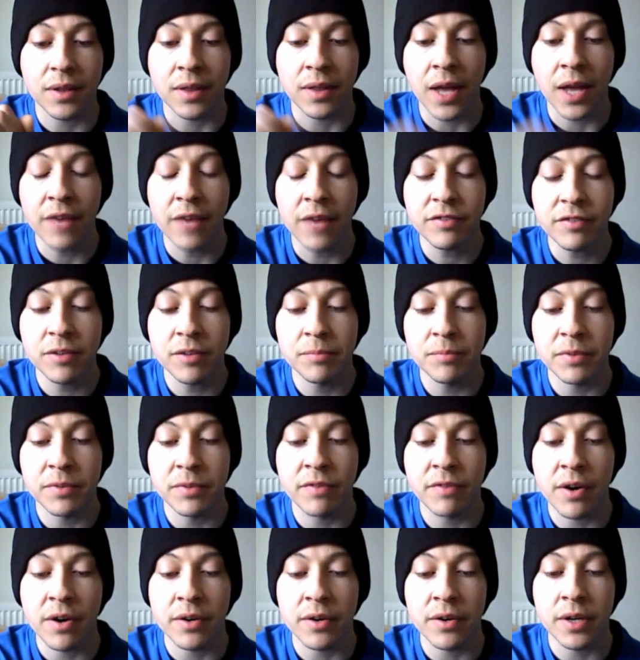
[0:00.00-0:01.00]
life can be
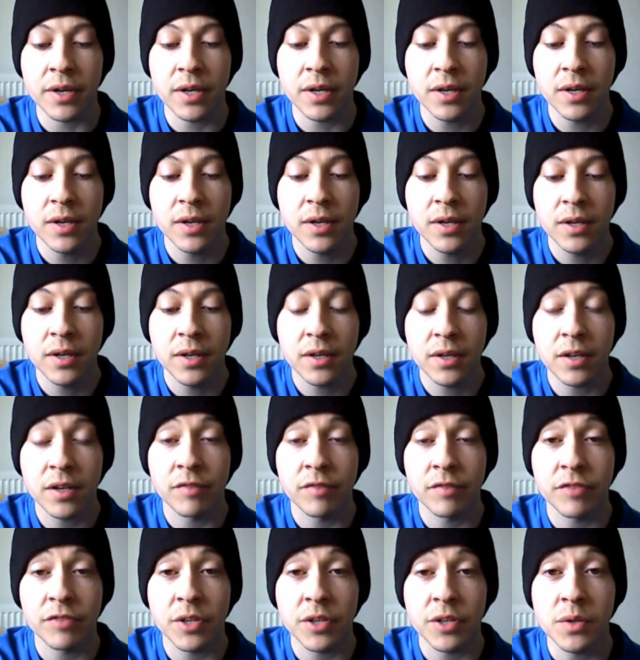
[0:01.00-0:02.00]
very
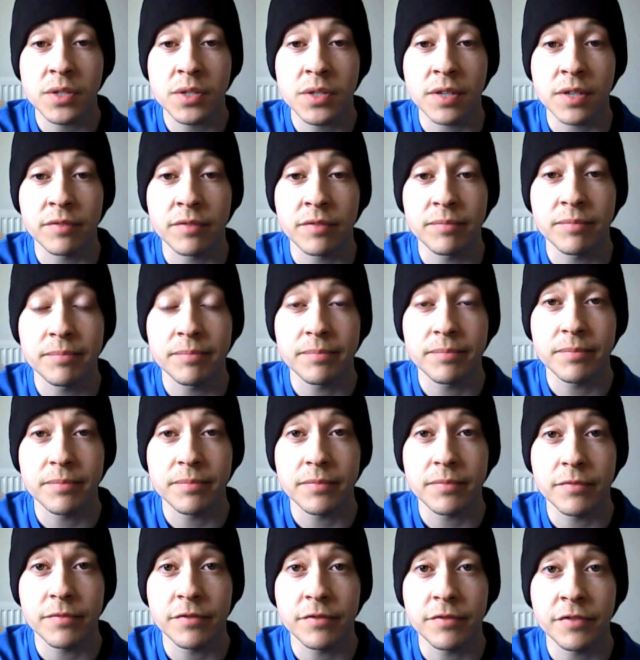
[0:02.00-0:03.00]
confusing
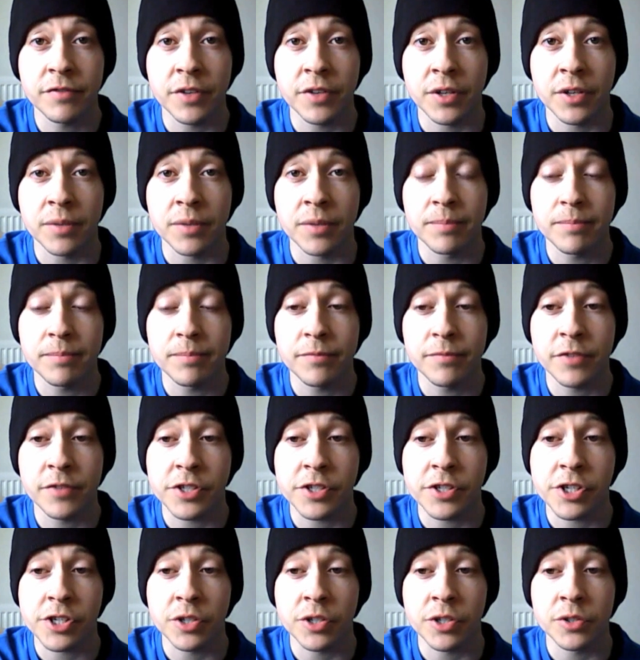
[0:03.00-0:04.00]
for
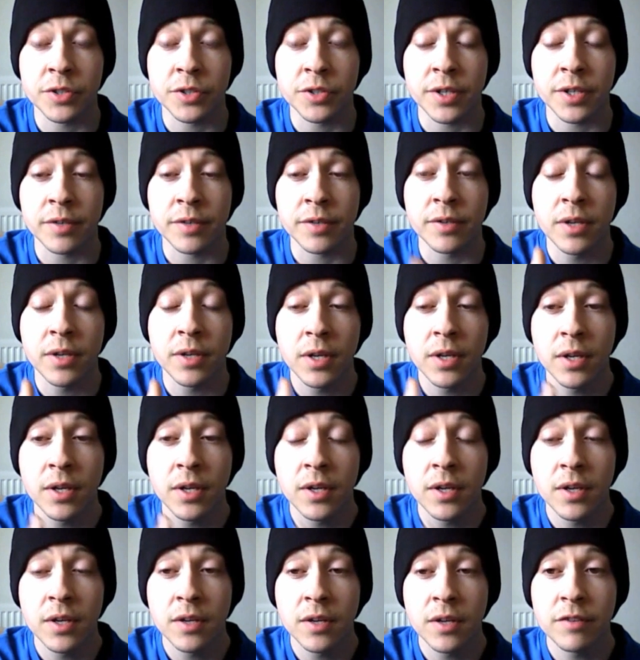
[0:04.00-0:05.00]
children, and
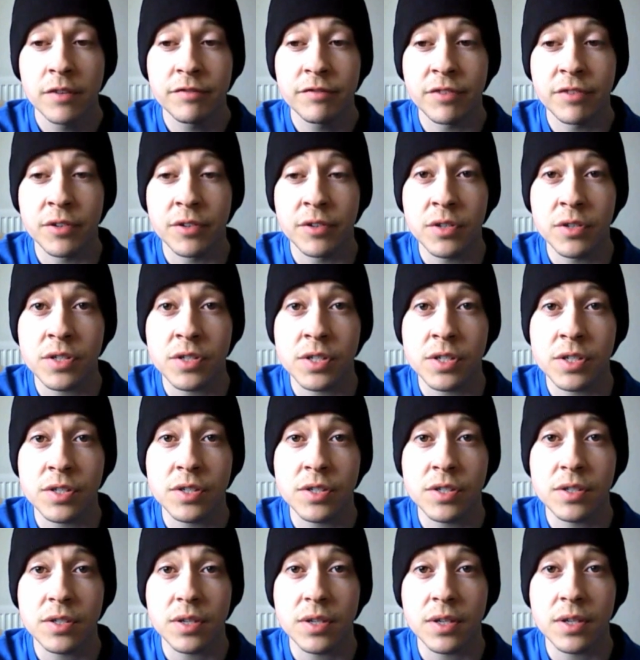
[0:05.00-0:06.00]
for us
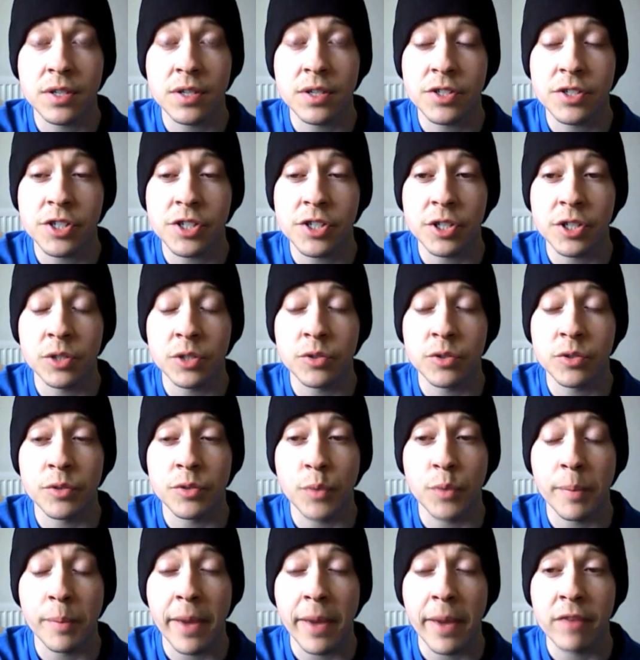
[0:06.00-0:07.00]
as children,
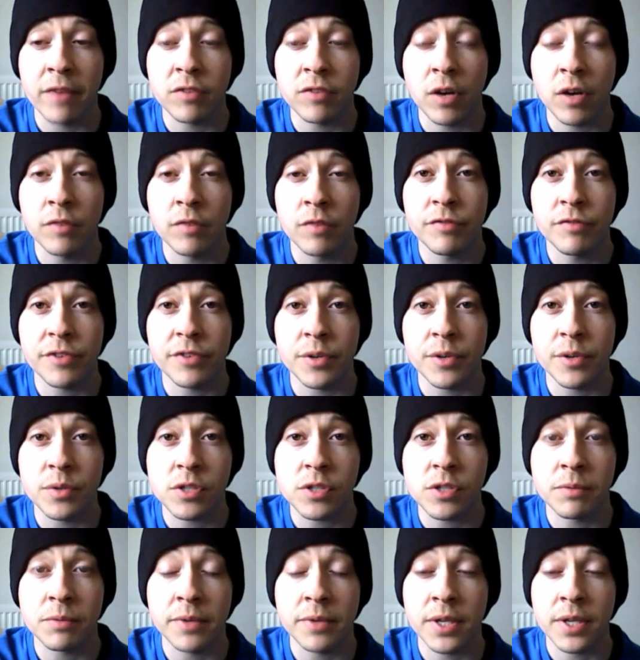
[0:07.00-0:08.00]
we may have gone through
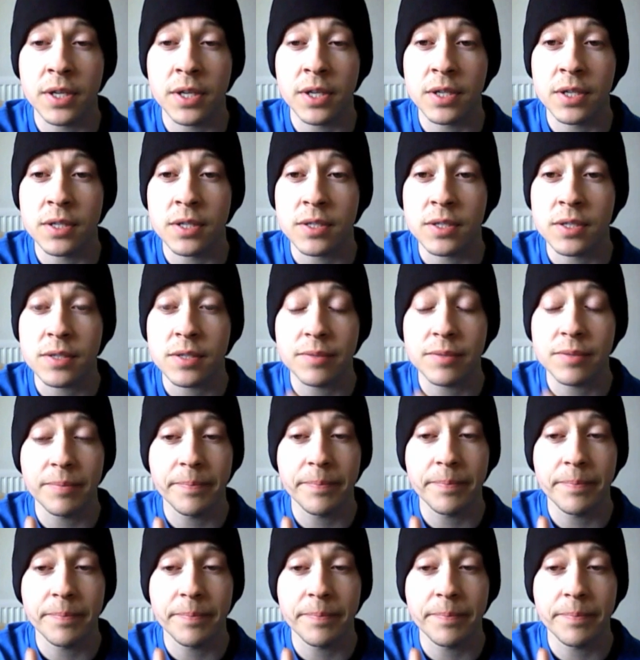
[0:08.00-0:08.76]
some of these